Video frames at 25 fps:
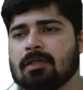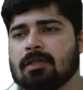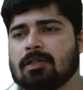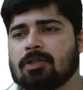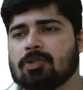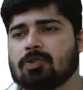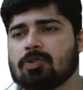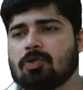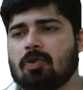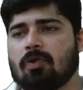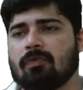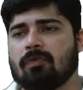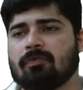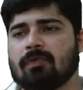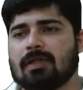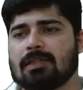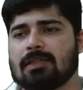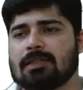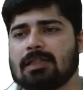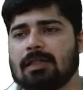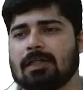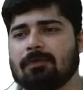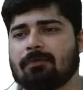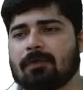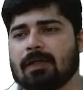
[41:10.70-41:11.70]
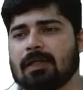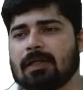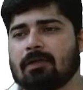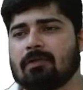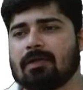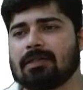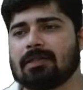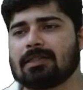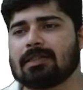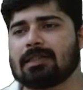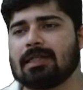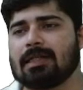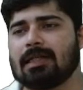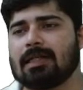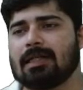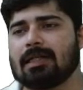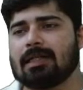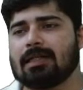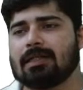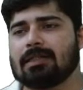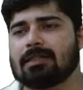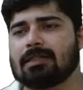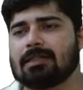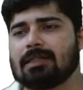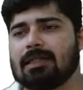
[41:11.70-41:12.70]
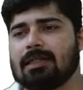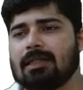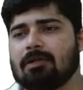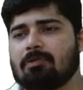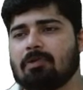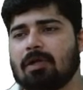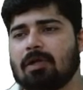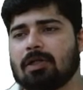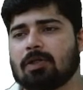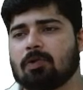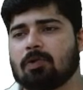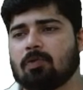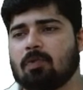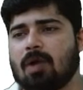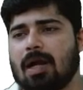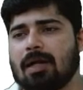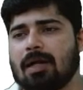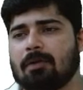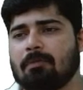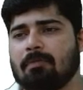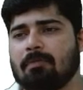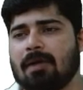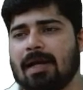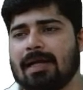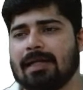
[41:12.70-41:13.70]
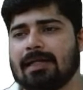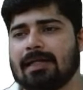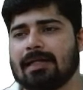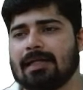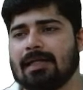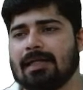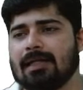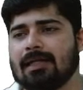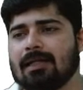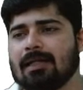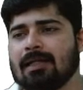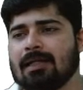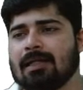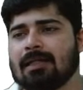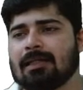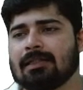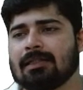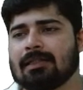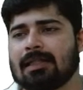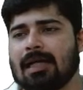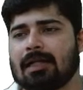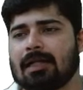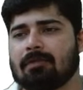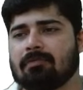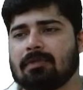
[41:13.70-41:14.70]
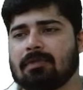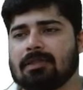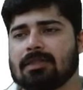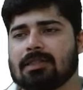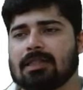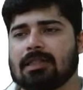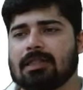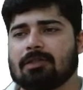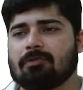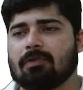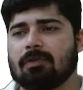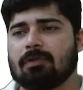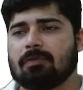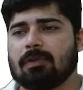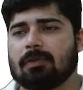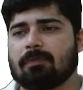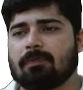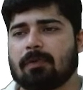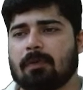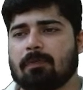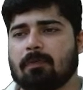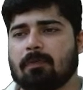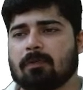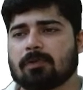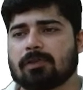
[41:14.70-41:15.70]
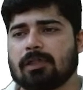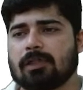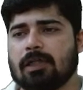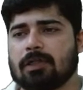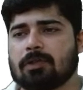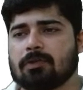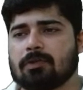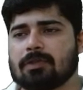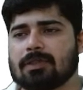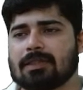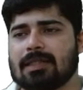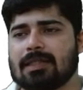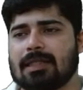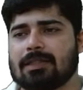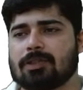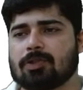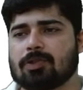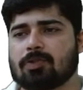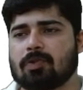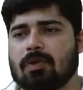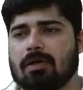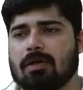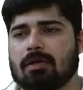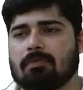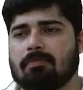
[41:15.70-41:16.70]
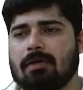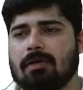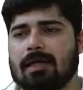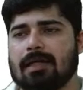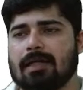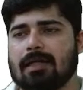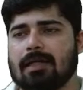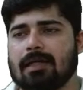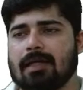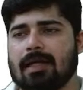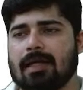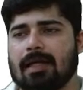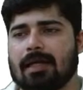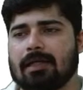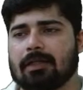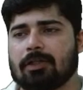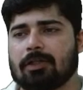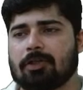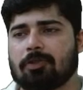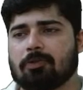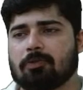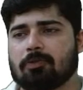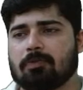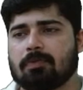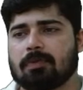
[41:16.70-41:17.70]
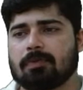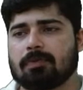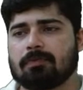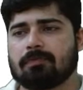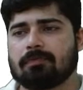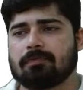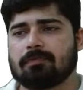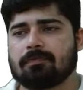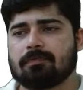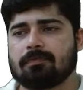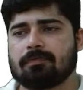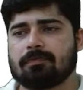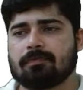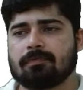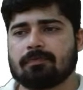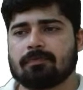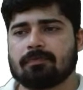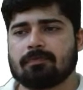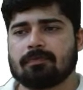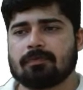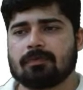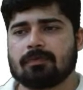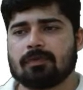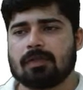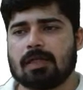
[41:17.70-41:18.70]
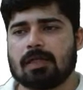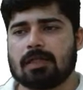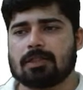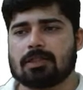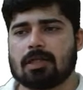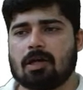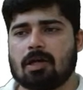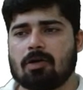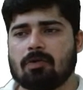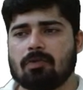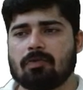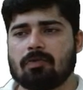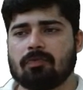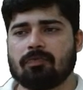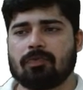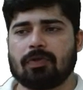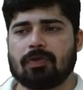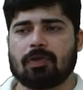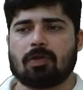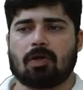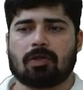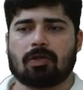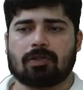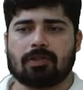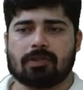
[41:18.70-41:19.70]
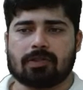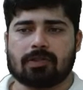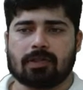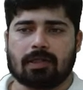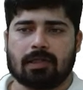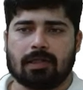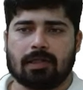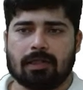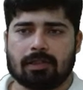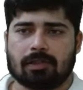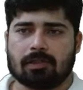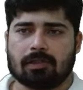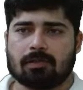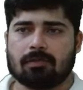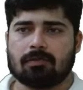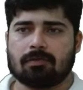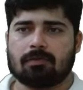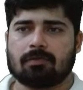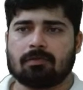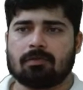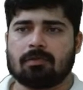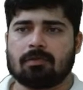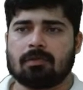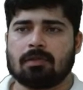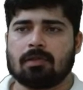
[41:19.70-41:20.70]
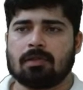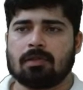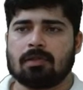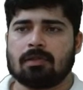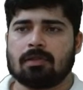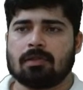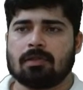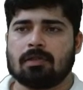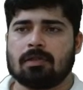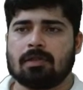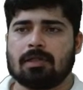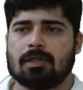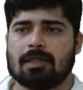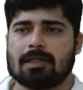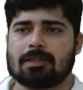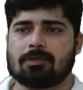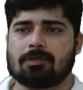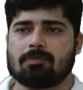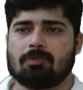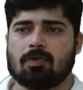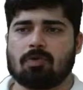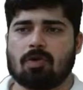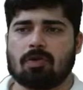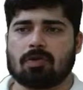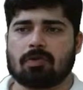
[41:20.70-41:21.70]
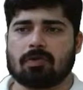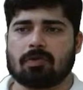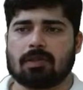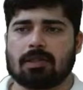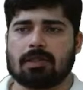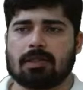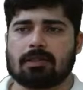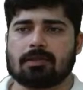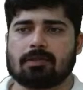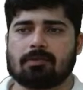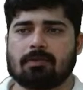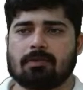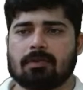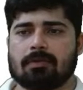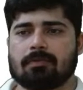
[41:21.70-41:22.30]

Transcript: So obviously frequency is equal to 1 by t. That means it will be proportional to z square by n cube. That's how we got this relation. Next, move on to the next one.